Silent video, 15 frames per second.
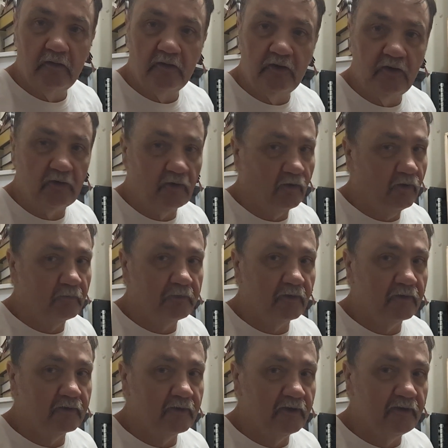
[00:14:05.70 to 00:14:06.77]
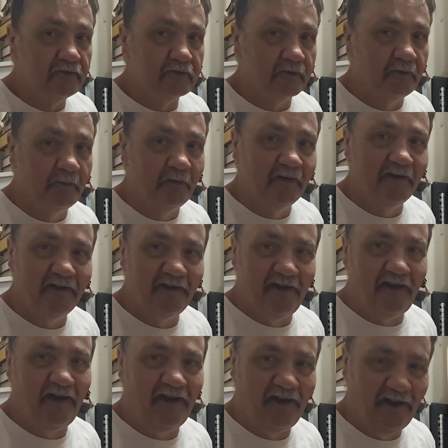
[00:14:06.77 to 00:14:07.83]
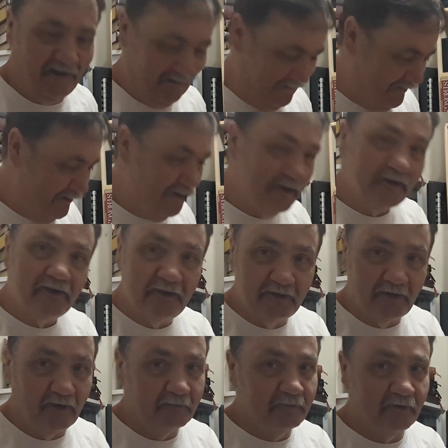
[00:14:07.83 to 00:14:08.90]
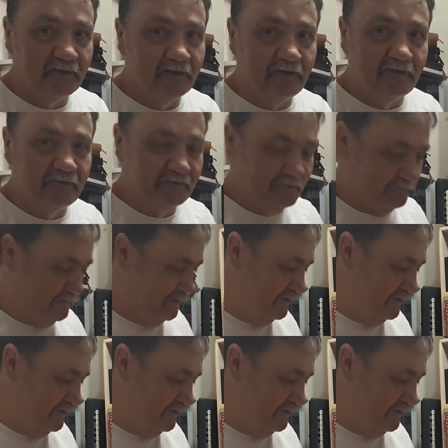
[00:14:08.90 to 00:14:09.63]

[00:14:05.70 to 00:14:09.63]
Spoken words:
You know I'm going to use them. You know I'm going to use them.